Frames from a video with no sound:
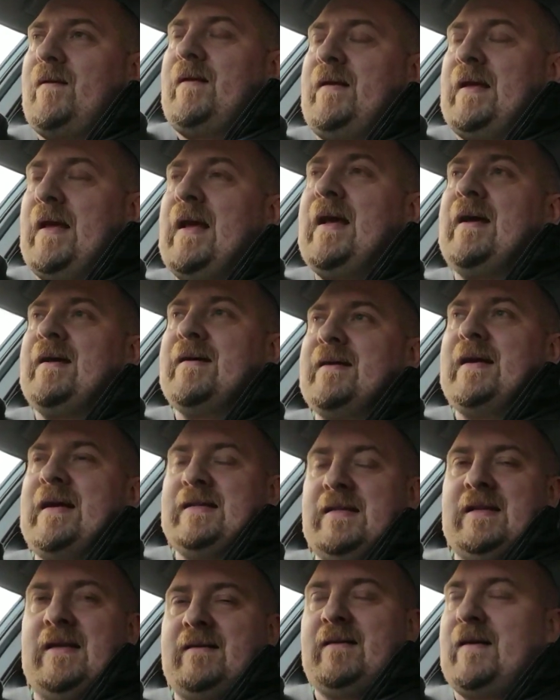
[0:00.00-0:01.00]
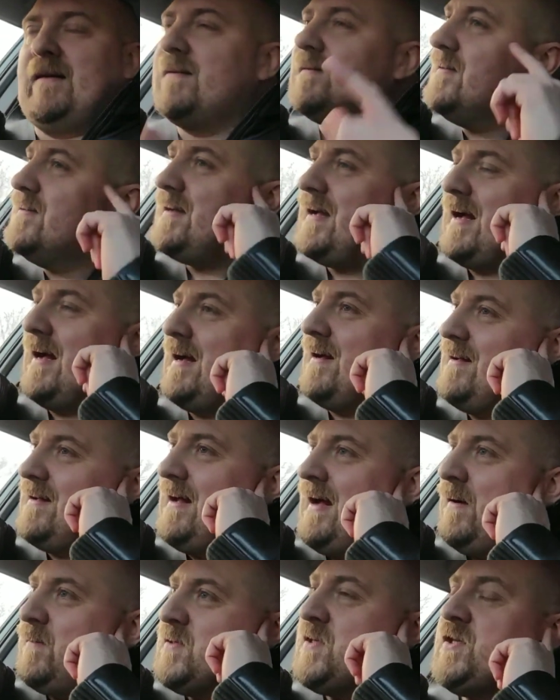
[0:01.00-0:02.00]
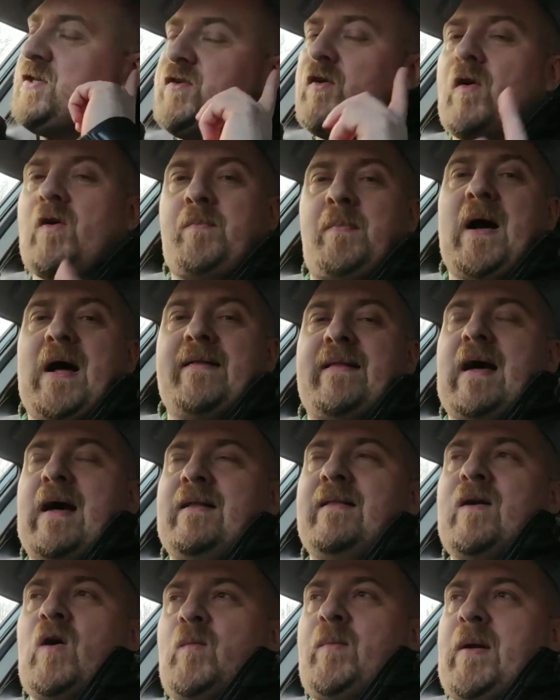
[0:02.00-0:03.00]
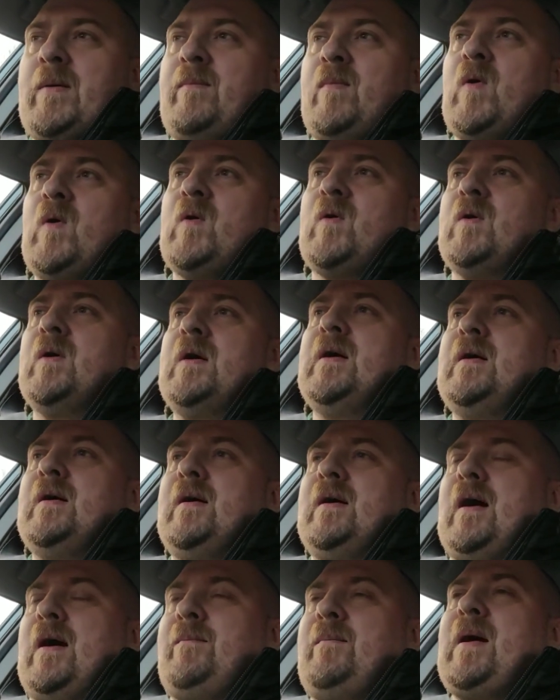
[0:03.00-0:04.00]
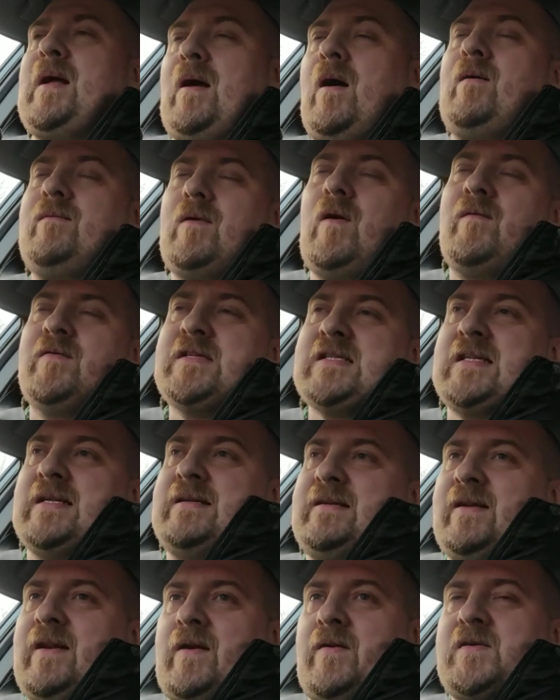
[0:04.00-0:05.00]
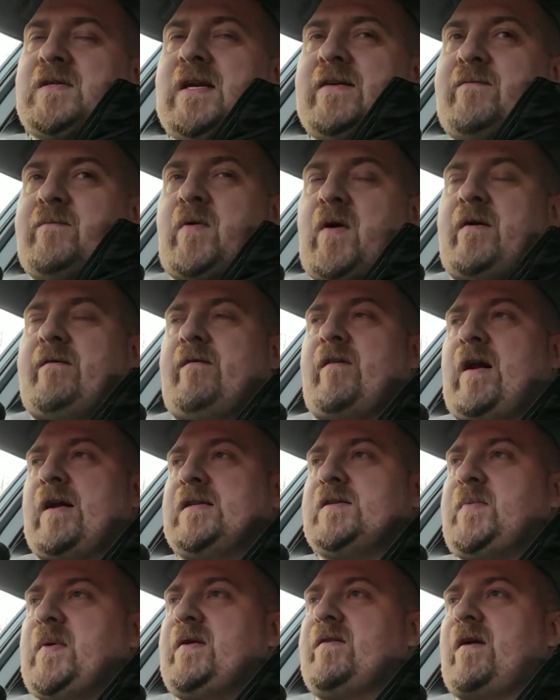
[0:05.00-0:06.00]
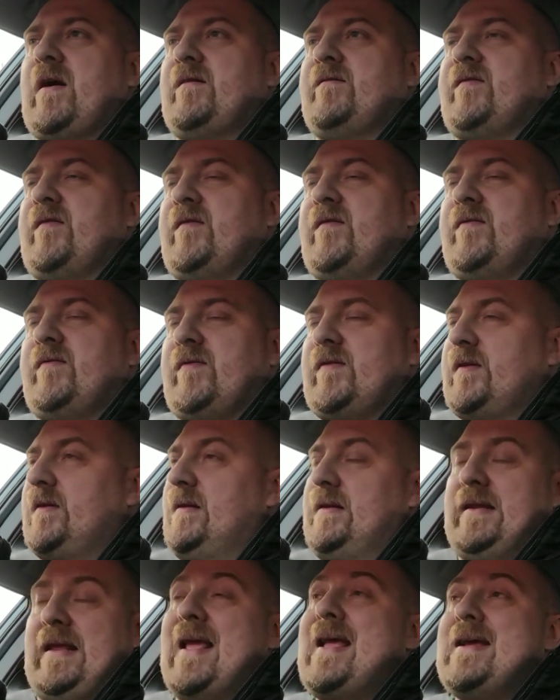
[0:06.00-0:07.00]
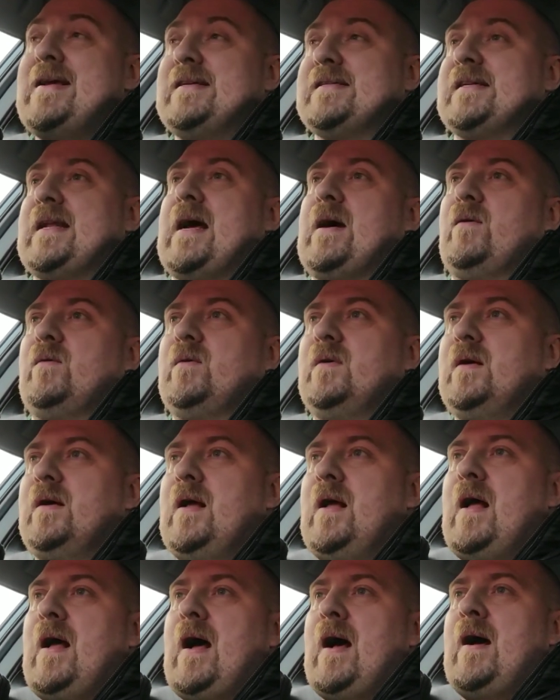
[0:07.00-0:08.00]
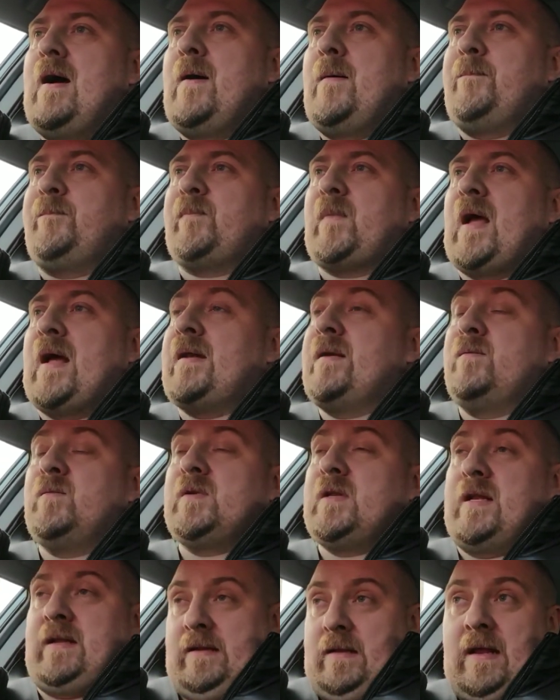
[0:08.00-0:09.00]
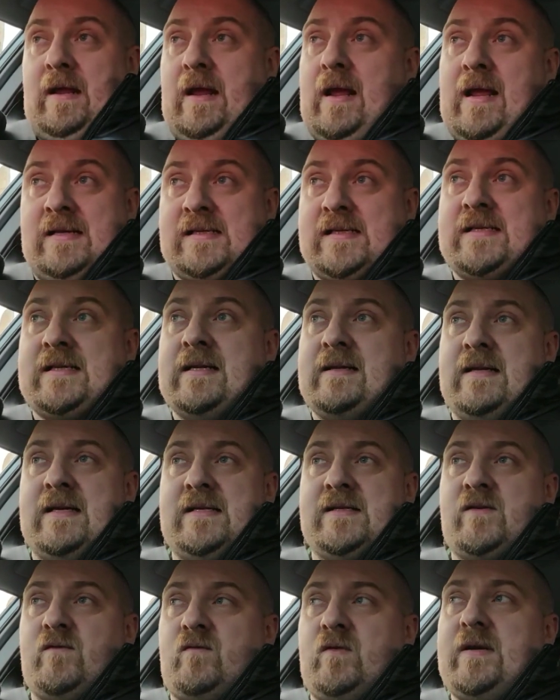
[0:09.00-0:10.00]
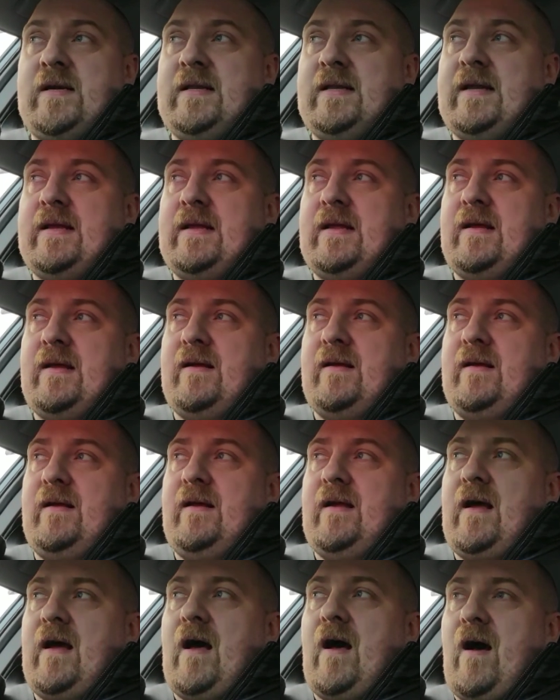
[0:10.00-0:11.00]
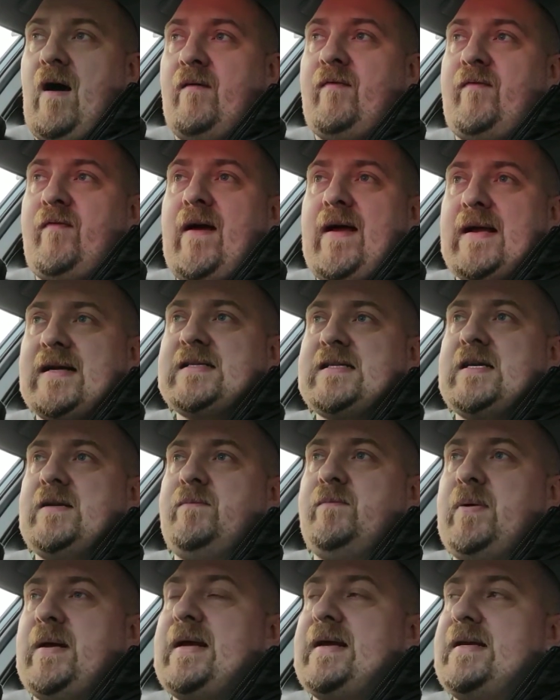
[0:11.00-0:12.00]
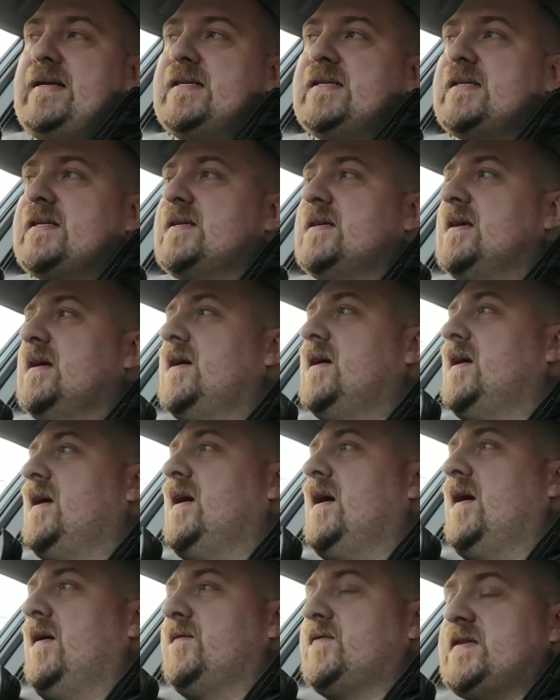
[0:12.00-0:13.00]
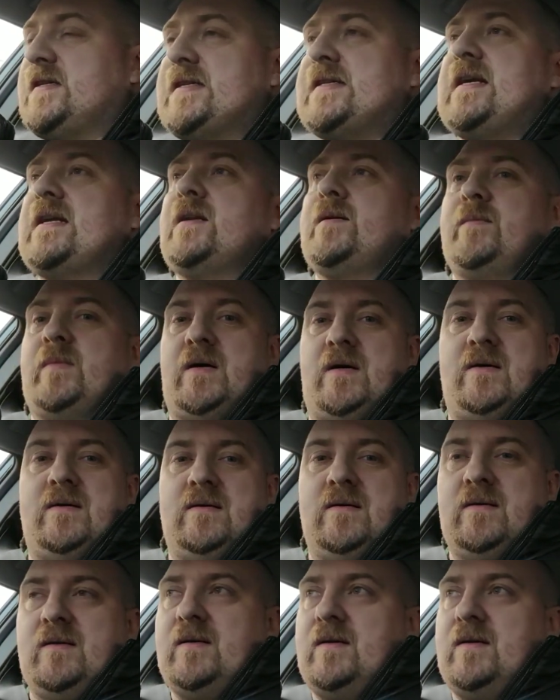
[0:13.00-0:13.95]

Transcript: yeah, I was struck by that a little bit more. And obviously, you know, Saving Private Ryan's been around for years now, and it still is a really affecting piece of cinema.